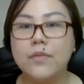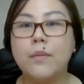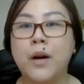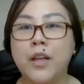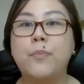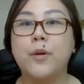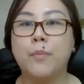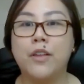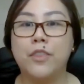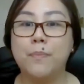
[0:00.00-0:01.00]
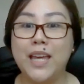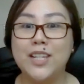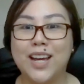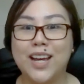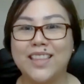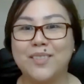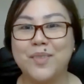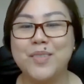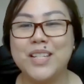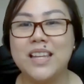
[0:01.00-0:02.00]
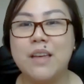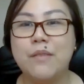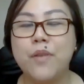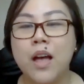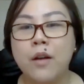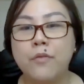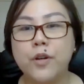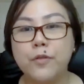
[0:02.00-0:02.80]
month per month paycheck that we receive. For